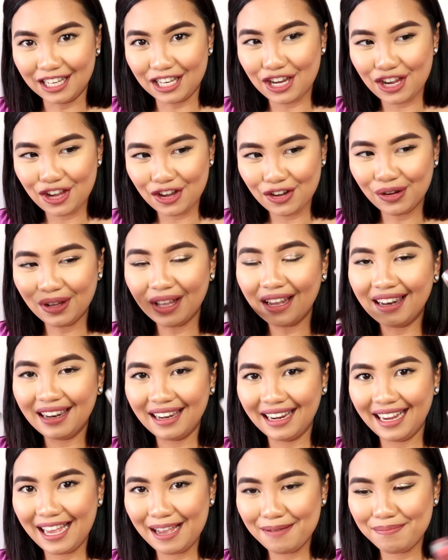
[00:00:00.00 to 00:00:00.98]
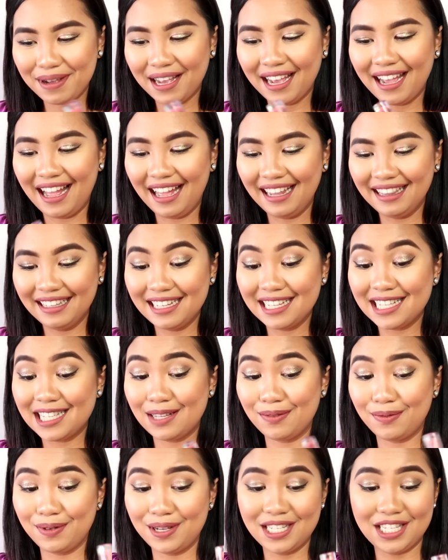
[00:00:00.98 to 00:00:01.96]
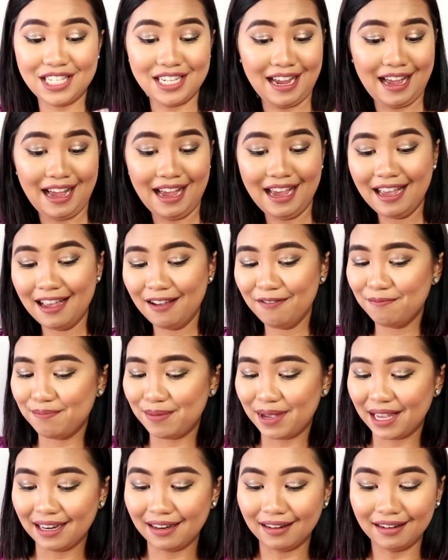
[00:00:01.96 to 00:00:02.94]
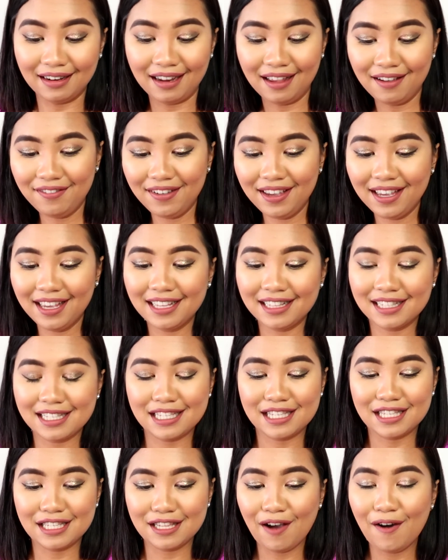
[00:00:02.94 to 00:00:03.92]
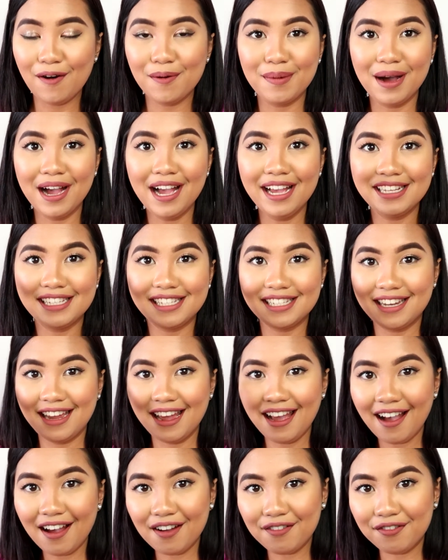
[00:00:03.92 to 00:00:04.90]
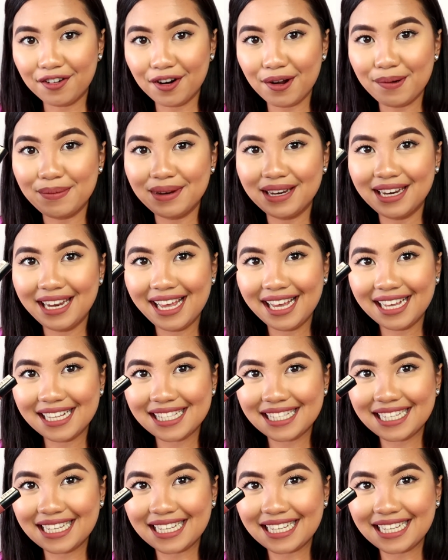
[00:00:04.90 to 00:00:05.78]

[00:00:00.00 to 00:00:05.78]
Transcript: New lip colors, which I have been loving it so much. They are from NYX